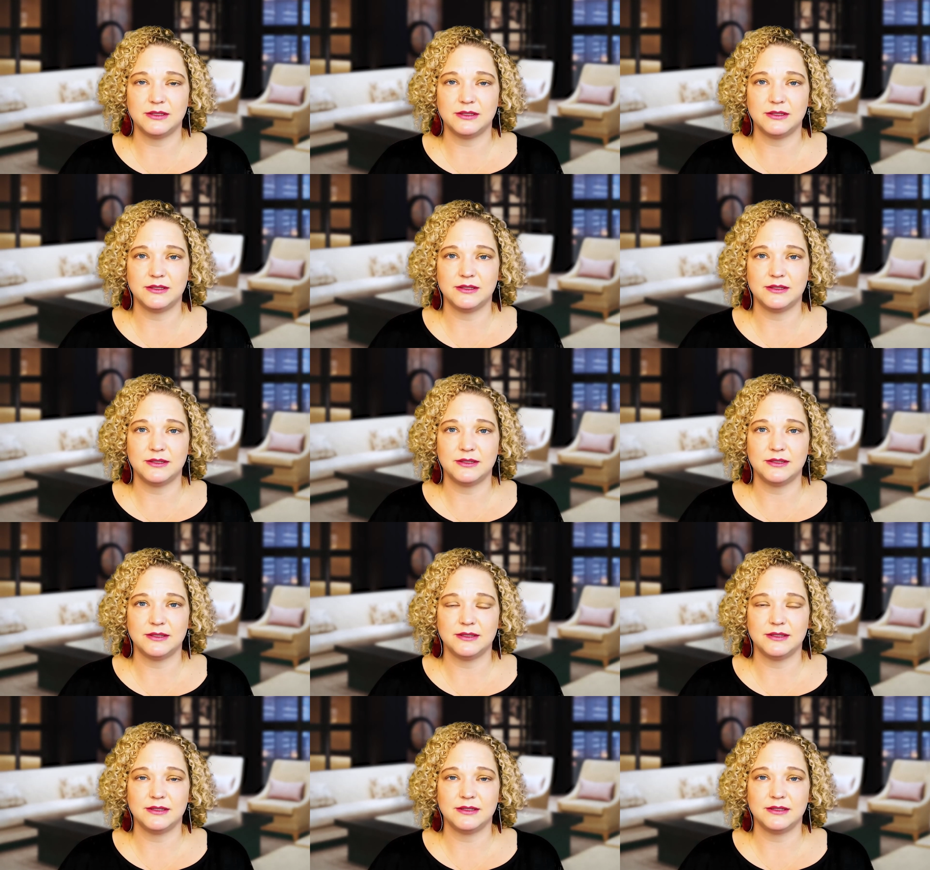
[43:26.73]

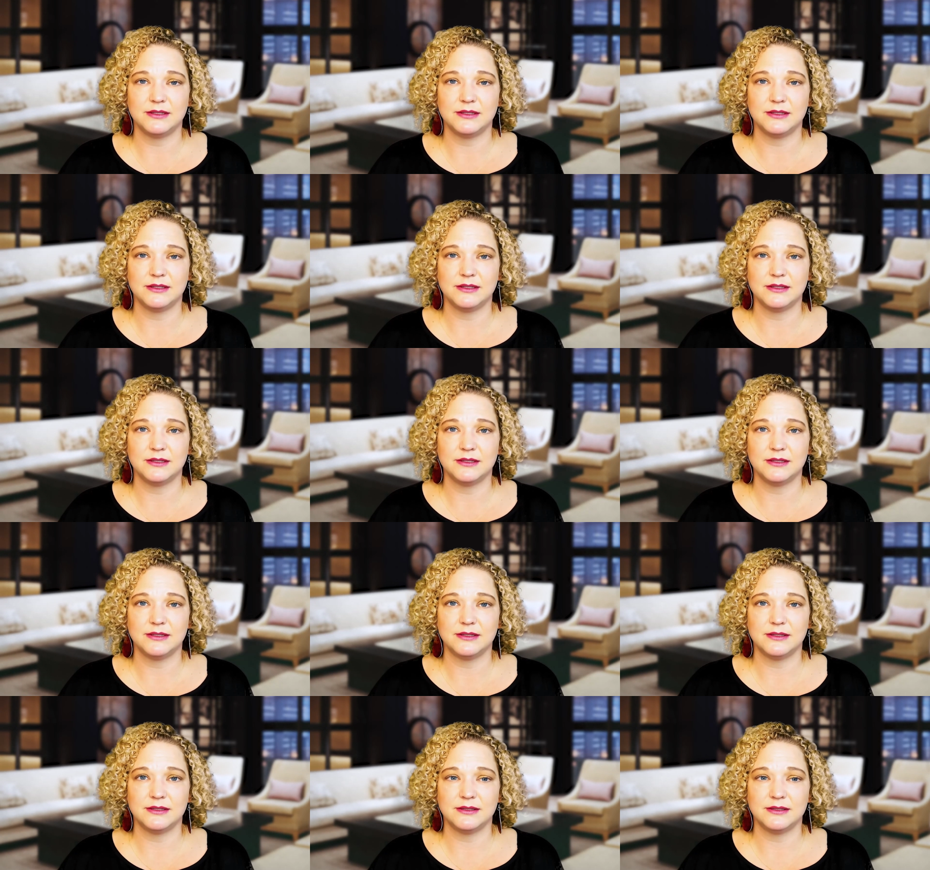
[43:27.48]

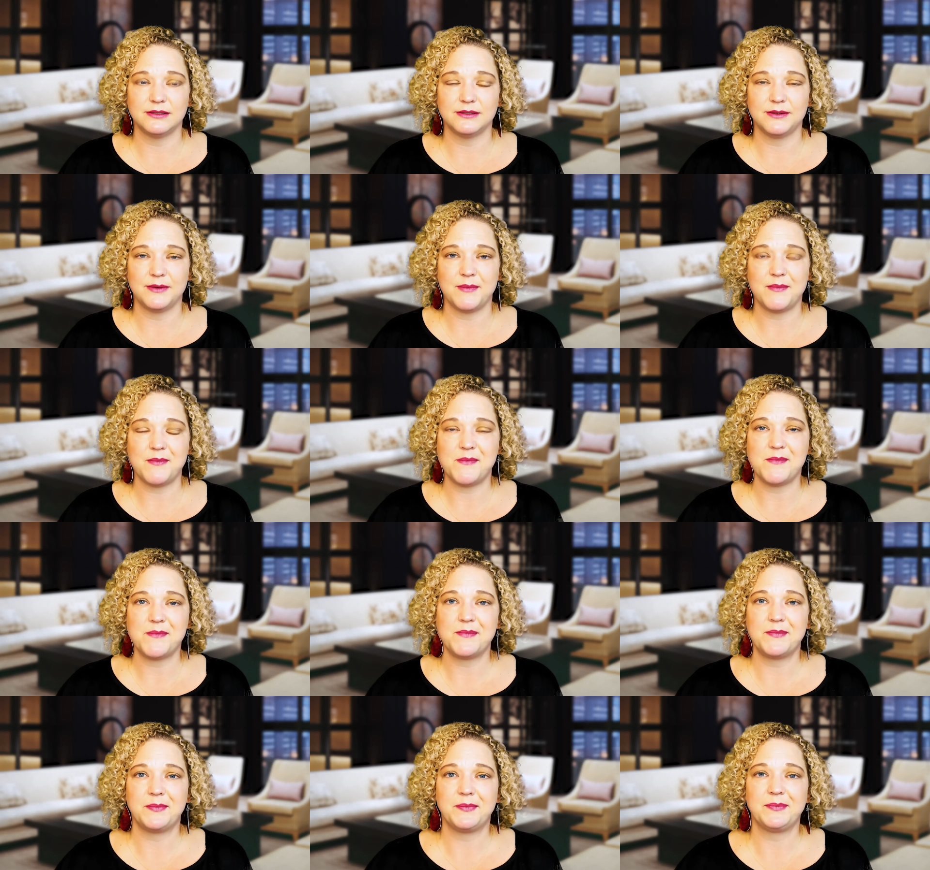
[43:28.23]

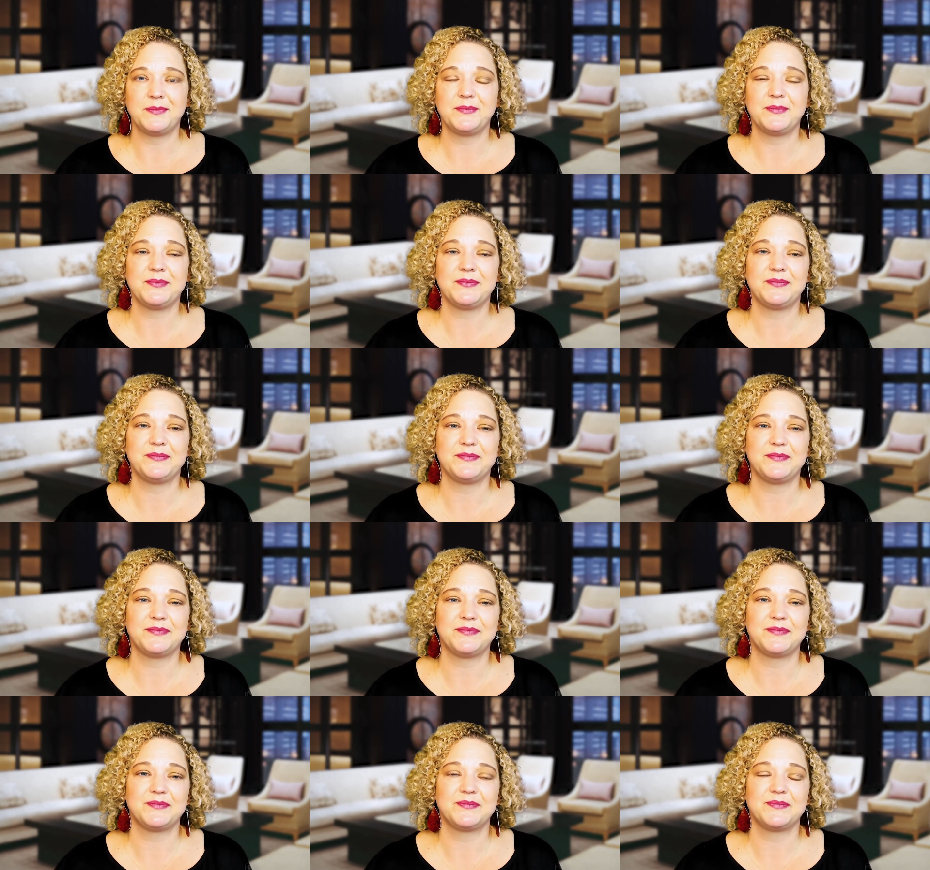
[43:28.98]

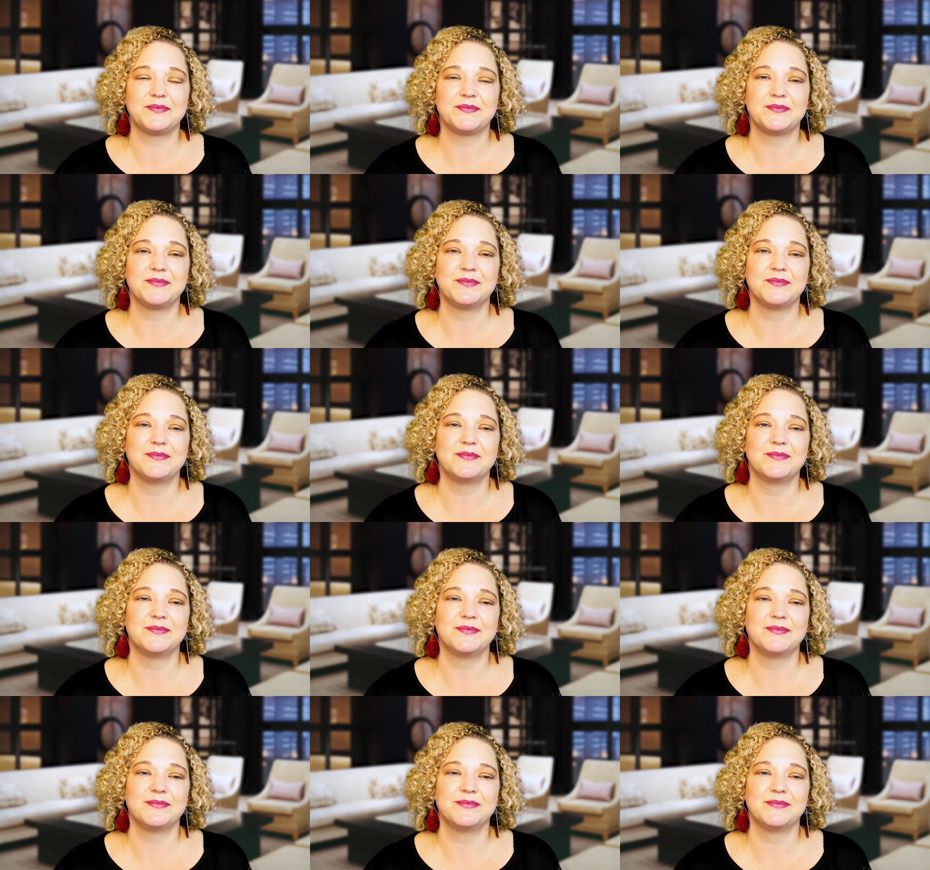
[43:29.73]

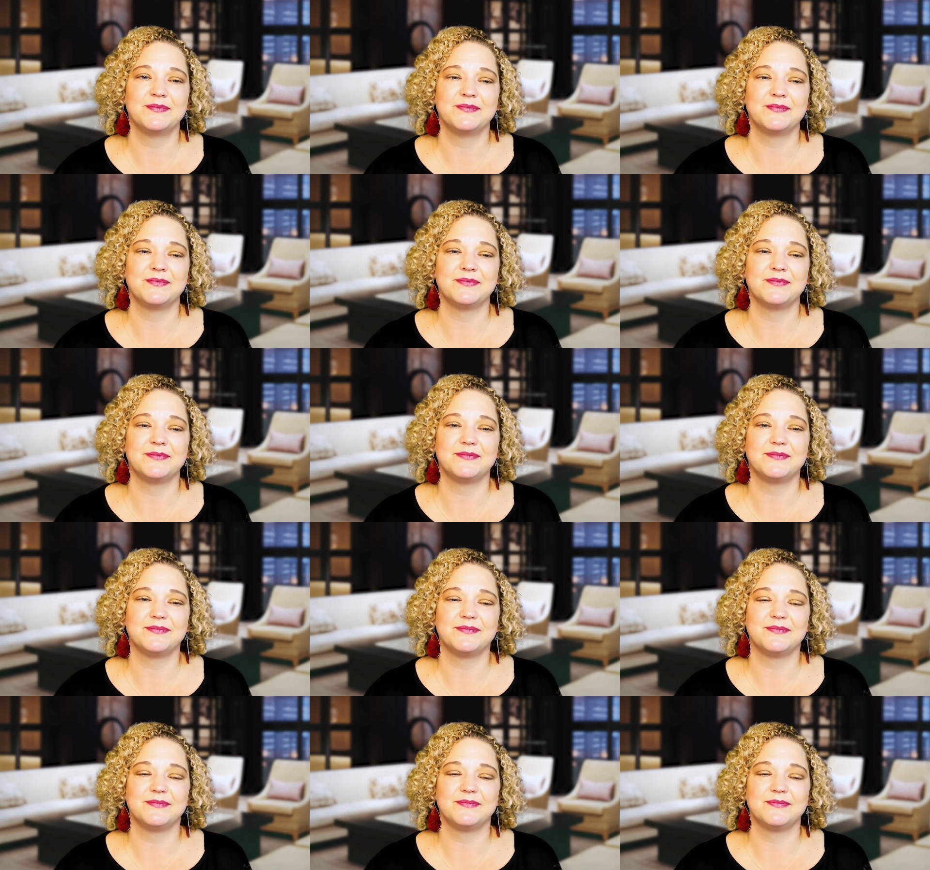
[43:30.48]
(silence)